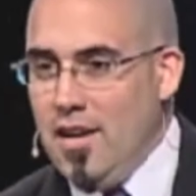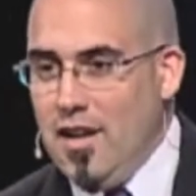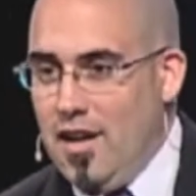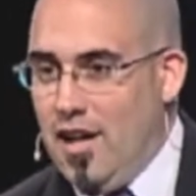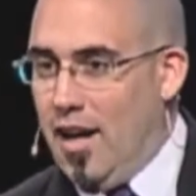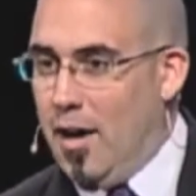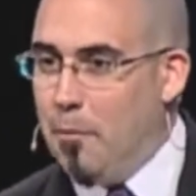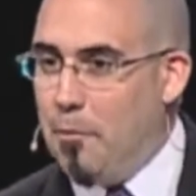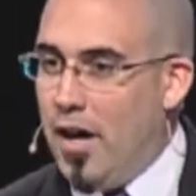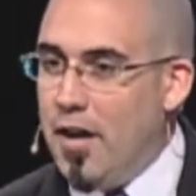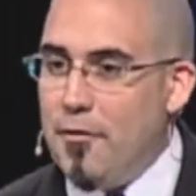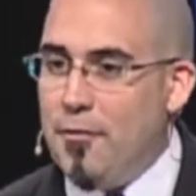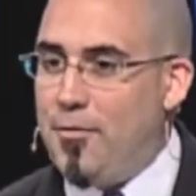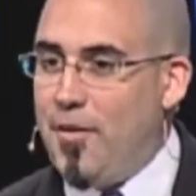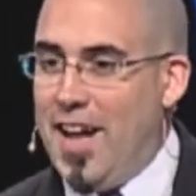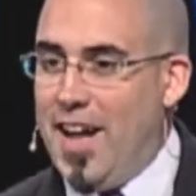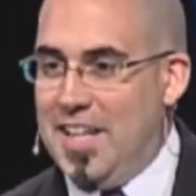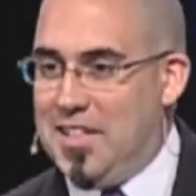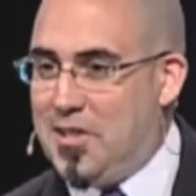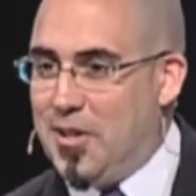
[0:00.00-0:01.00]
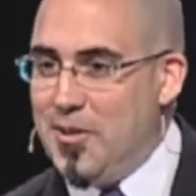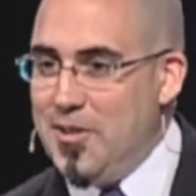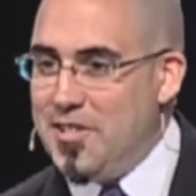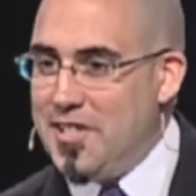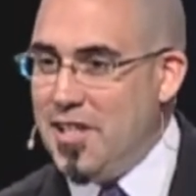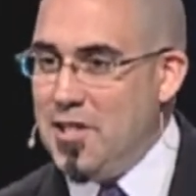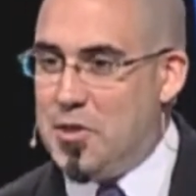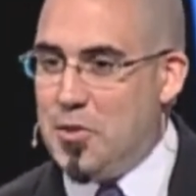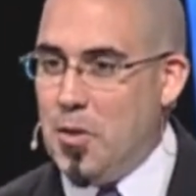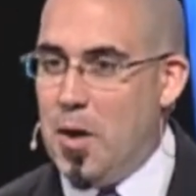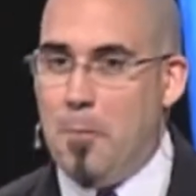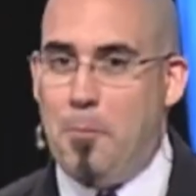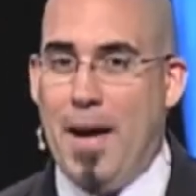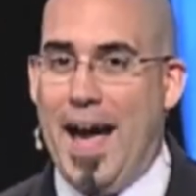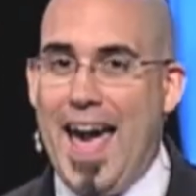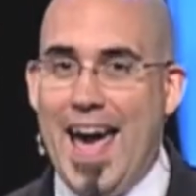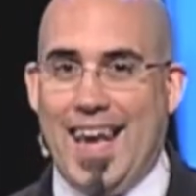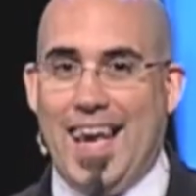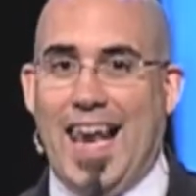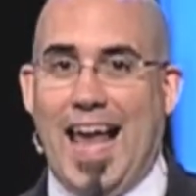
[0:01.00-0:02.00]
A button fly turns into a
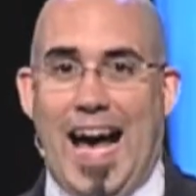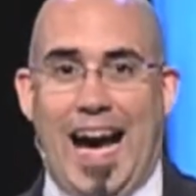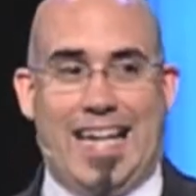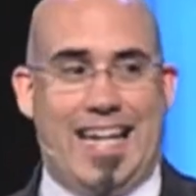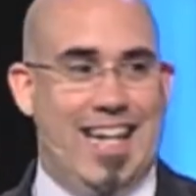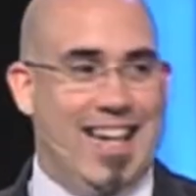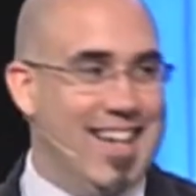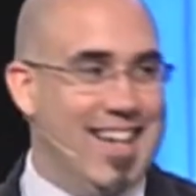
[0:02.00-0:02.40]
padlock.